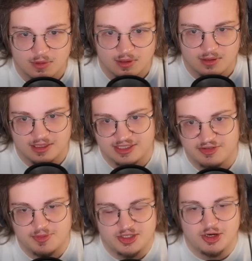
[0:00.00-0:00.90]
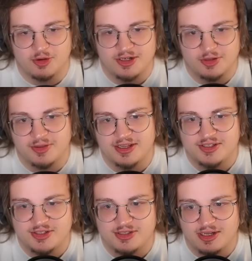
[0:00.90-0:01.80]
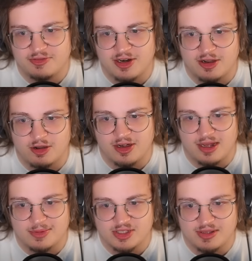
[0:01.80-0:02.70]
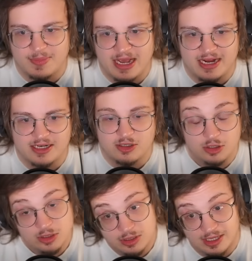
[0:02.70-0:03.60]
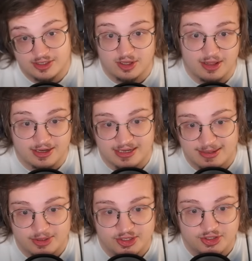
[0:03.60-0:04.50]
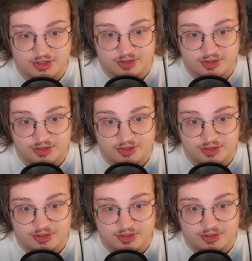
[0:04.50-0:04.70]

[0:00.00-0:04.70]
Let's see if Macho can do this, if not Hariyama's in the back. That's a lot of damage.